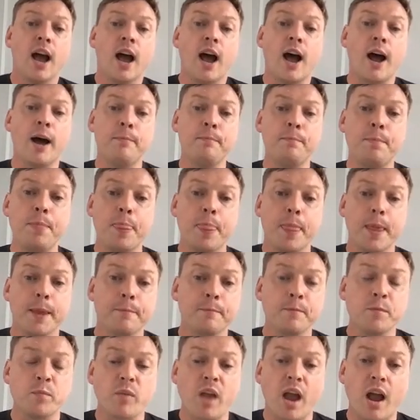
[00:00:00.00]
I
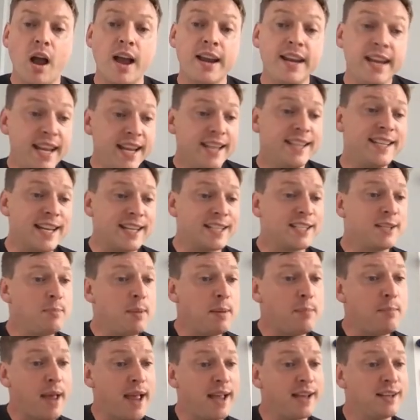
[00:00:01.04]
need it to be
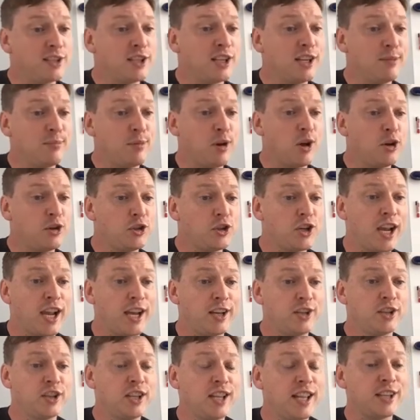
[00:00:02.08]
pinned to the
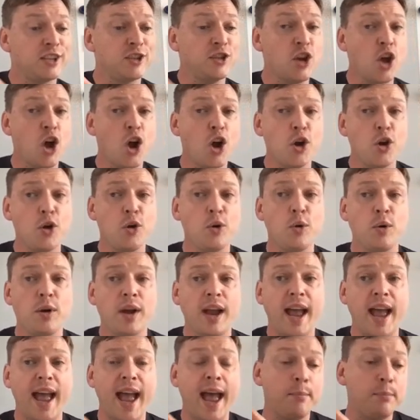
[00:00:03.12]
blockchain, so there's no
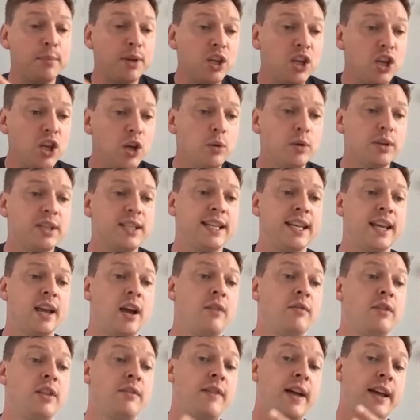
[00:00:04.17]
ambiguity
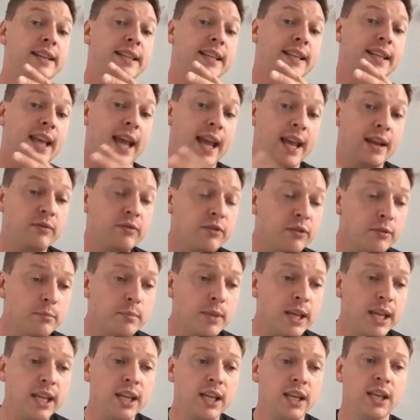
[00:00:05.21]
over the fact it came from
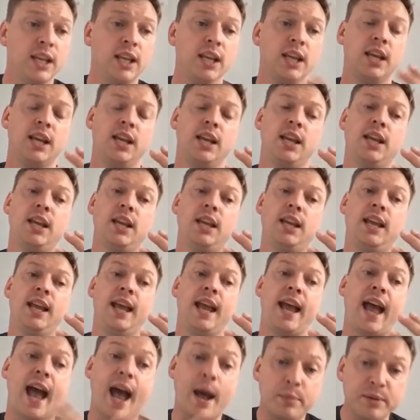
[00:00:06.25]
me,
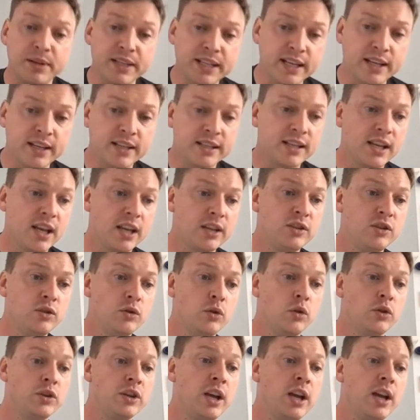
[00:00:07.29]
it happened in a certain
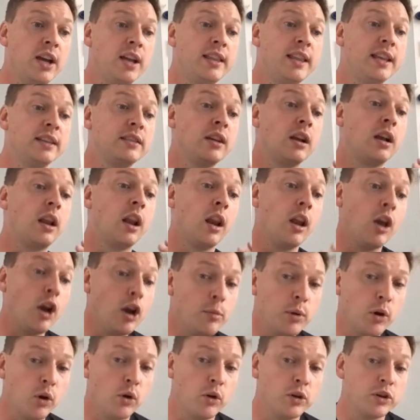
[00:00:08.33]
order, there's a
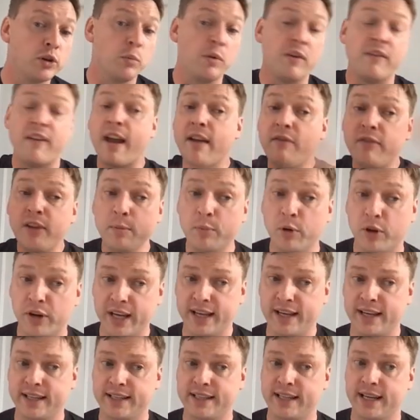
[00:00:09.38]
global order with everybody
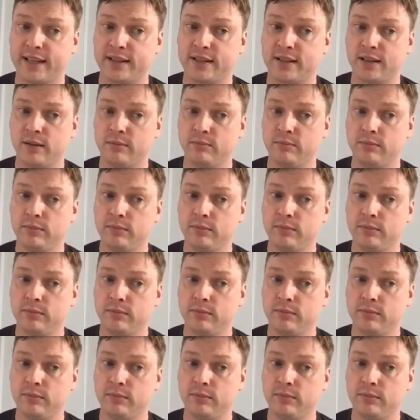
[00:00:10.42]
in the system,